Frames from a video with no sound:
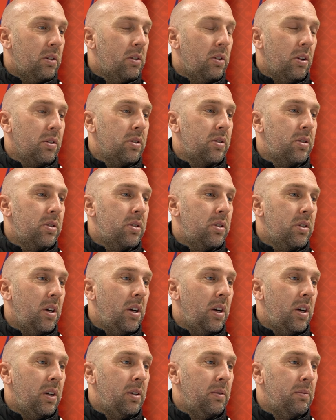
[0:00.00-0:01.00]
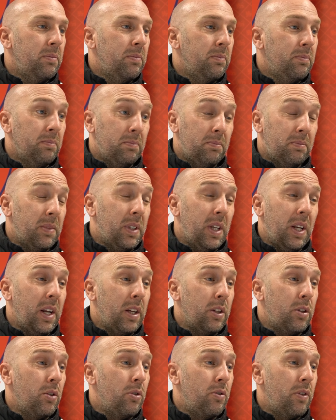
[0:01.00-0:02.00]
lots that
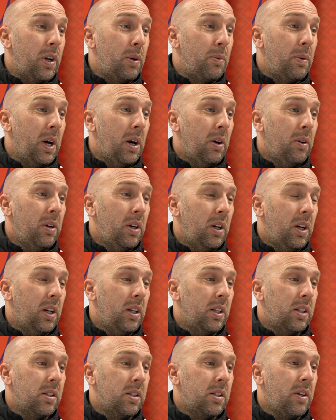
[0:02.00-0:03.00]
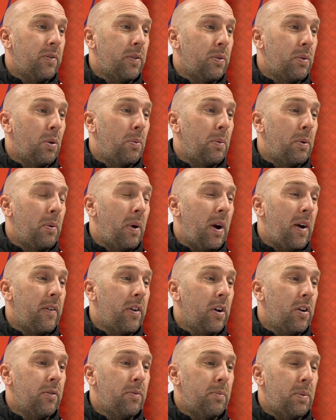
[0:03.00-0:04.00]
they do really well, and stuff that we've got to be
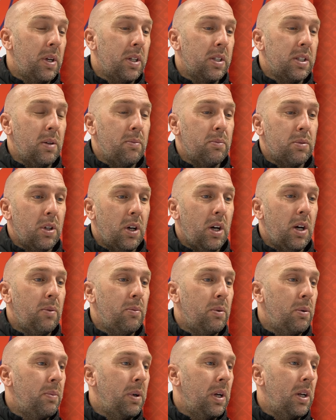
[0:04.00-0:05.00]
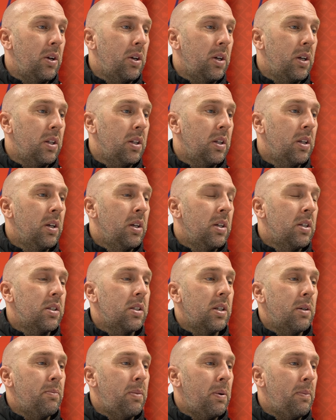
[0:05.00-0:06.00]
wary of, but at the same time we'll be looking
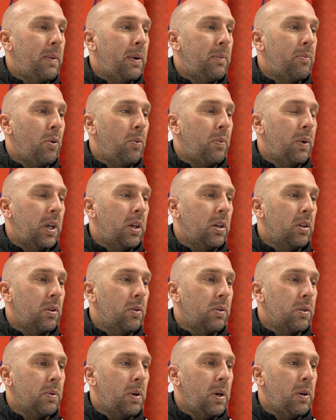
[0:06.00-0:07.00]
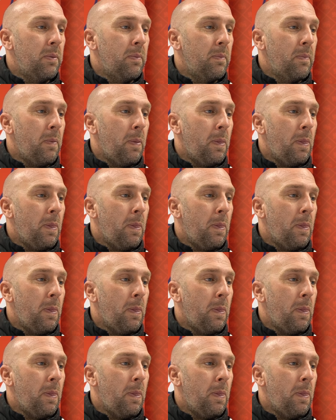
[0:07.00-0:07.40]
to implement what we can do as well.